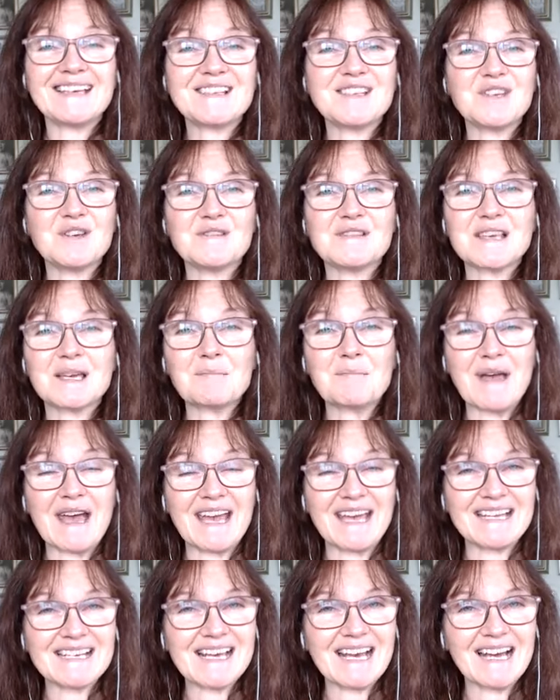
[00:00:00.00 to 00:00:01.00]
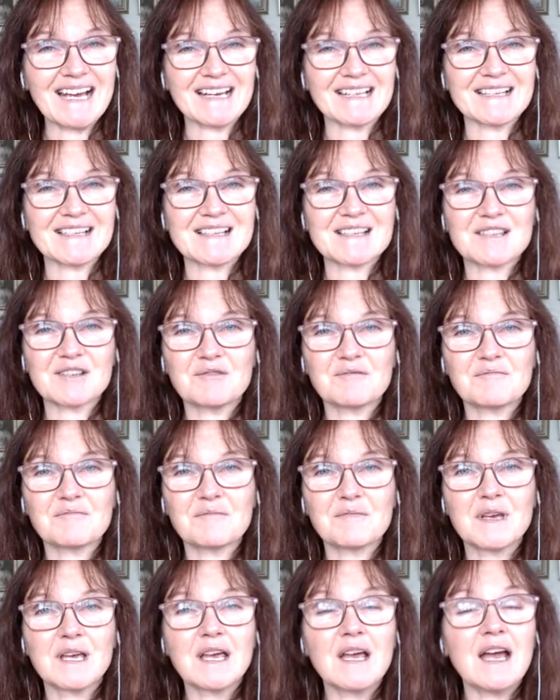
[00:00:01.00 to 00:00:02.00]
using paid ads.
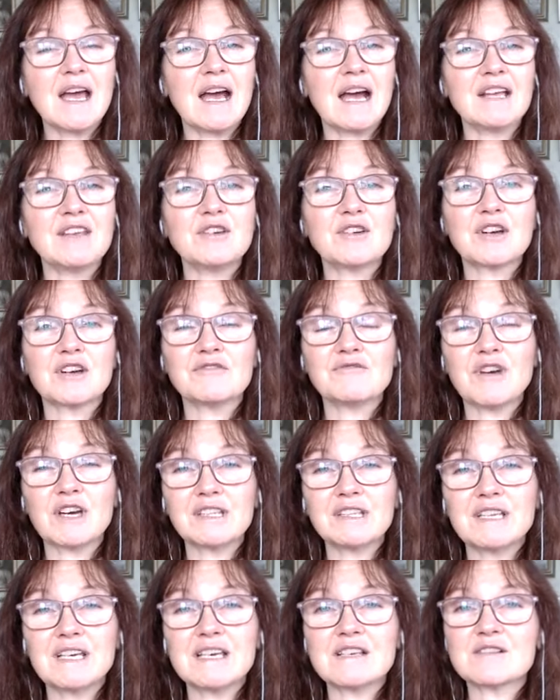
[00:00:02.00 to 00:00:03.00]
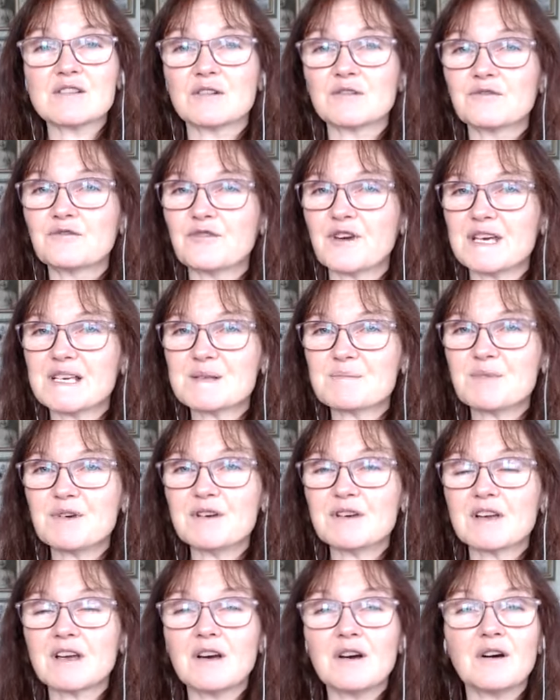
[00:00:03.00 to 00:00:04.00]
And you can run these on Facebook,
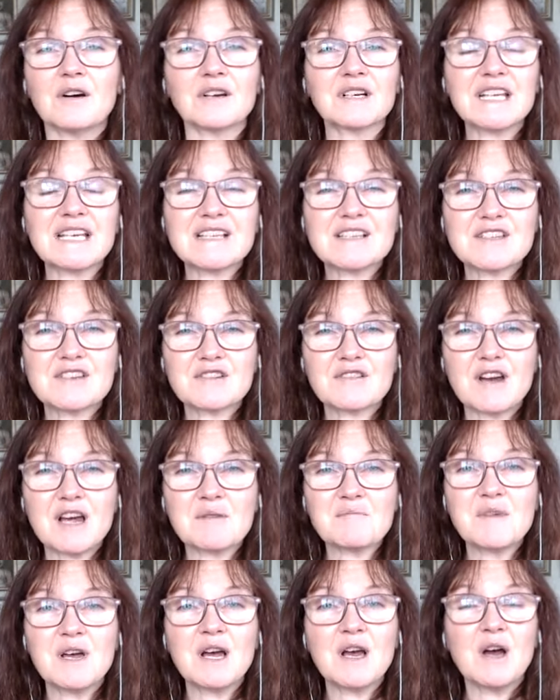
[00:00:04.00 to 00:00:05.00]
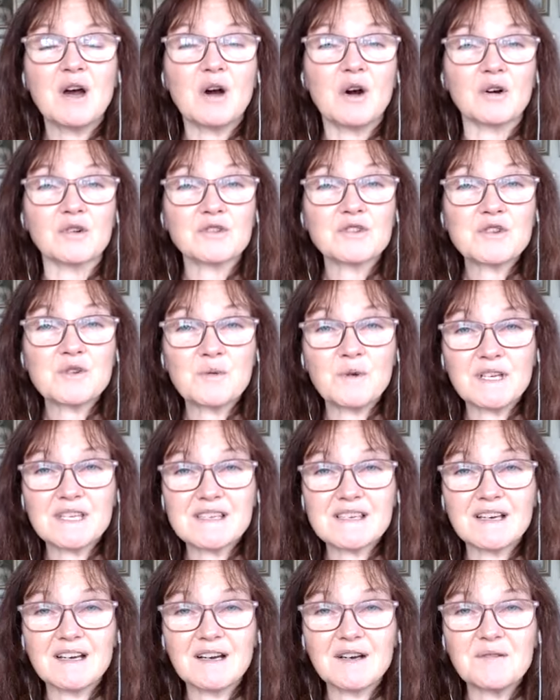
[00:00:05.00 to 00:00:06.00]
on Instagram, on
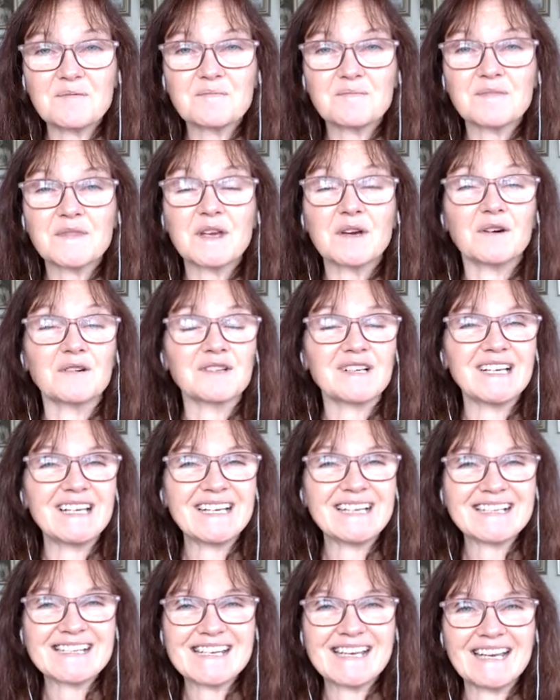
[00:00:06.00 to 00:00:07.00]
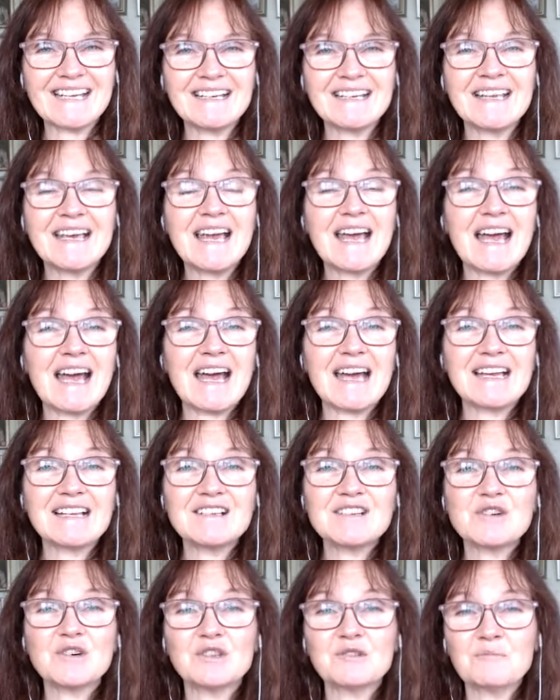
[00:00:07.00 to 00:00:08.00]
Twitter, on LinkedIn, and
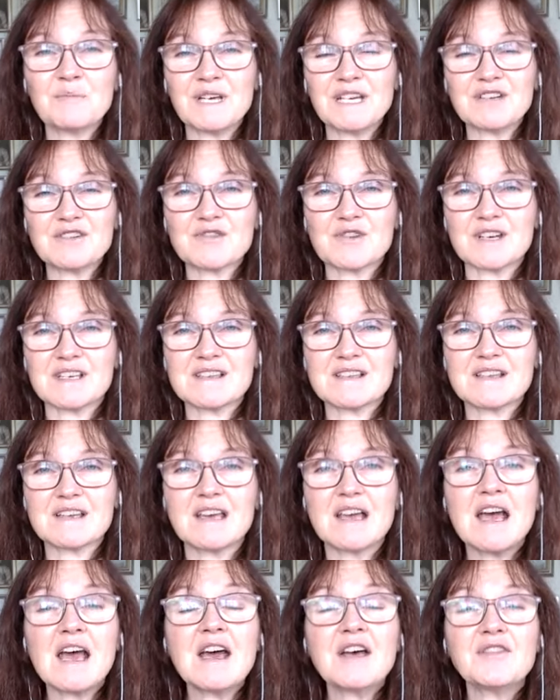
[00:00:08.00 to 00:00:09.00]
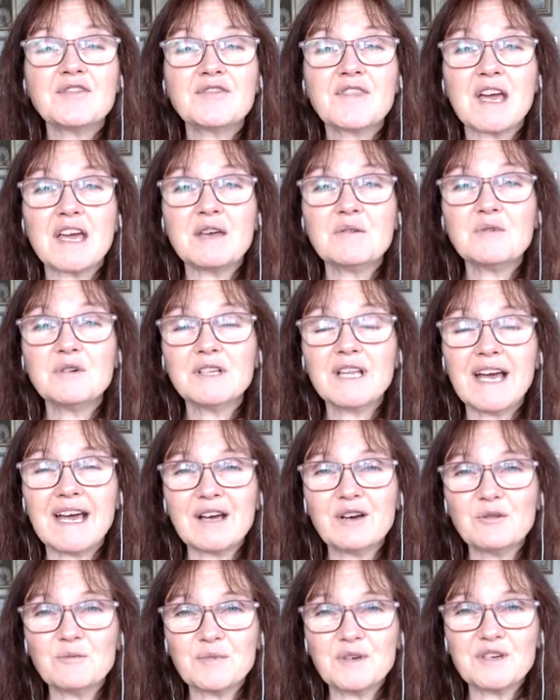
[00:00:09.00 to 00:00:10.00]
on Pinterest. They will
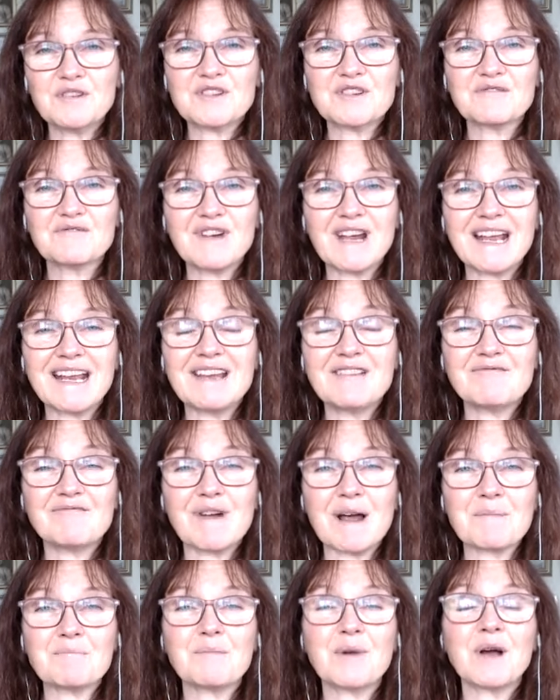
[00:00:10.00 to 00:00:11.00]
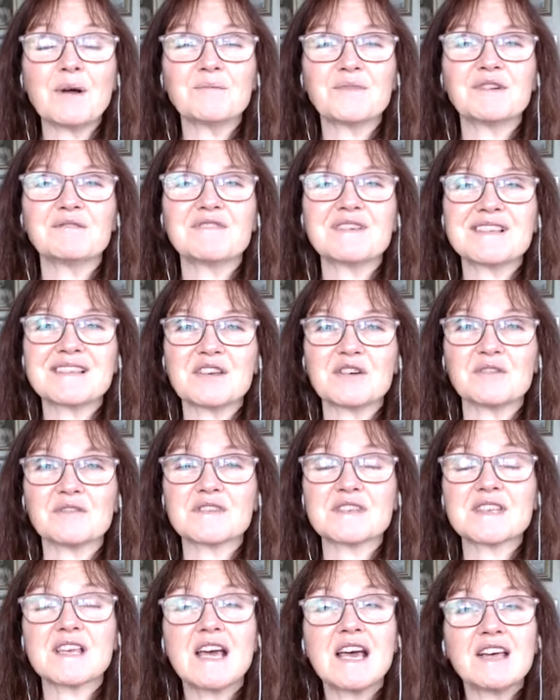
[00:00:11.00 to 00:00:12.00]
help you to really ramp up the
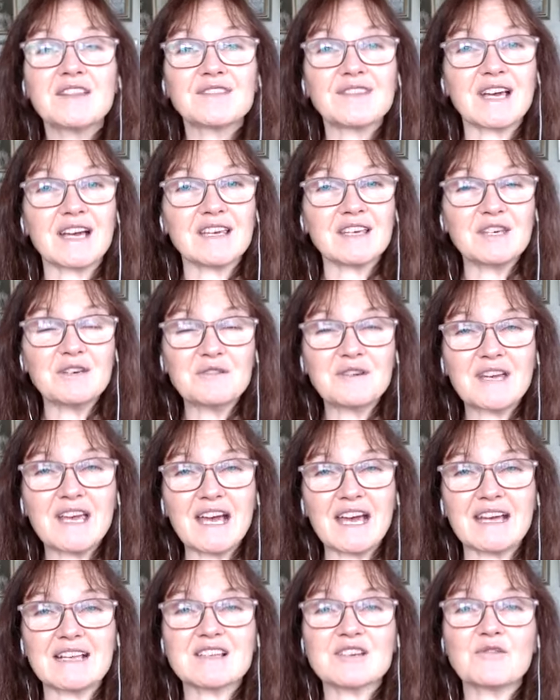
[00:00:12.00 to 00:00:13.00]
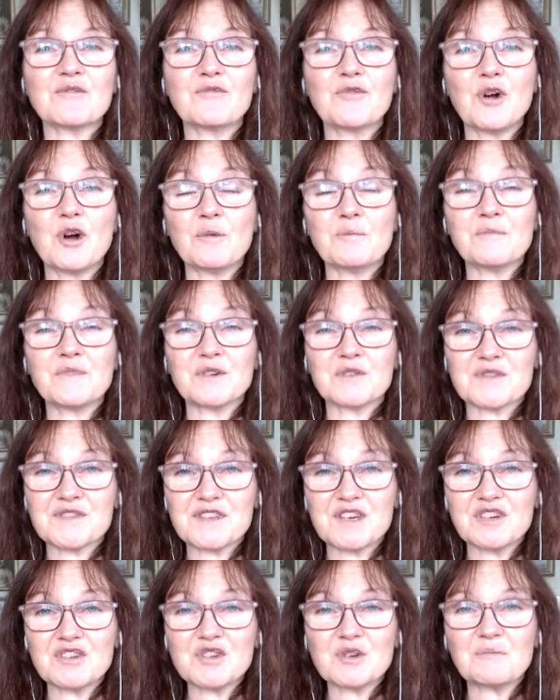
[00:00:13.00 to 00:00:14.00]
results that you get from your
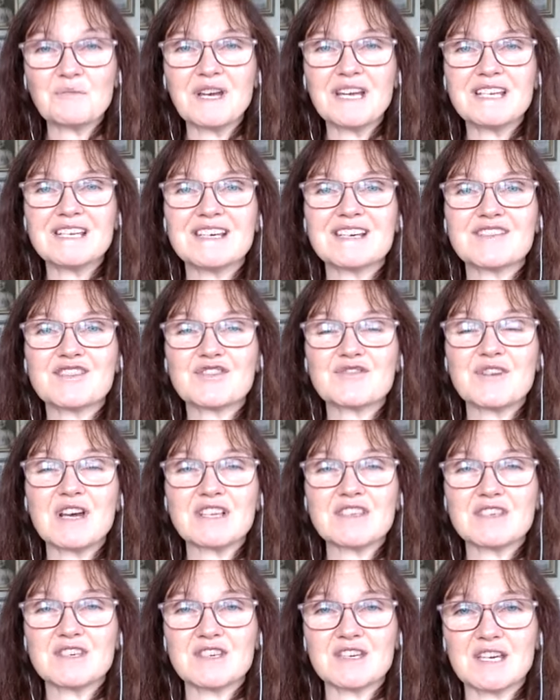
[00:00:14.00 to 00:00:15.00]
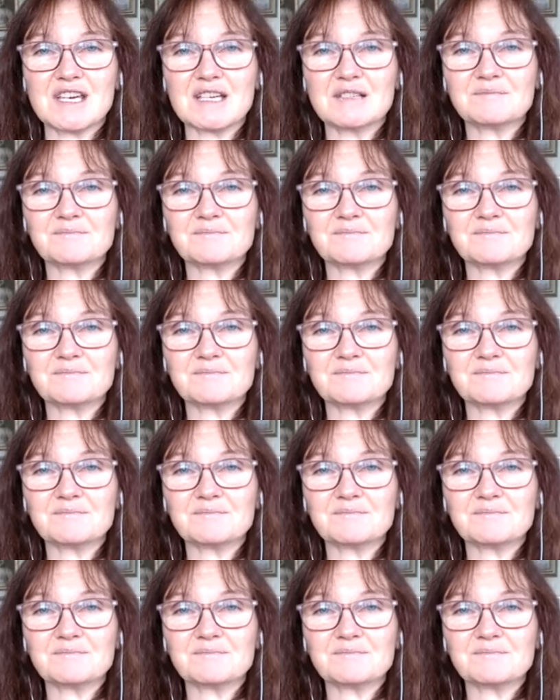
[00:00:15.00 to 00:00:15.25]
social media strategy.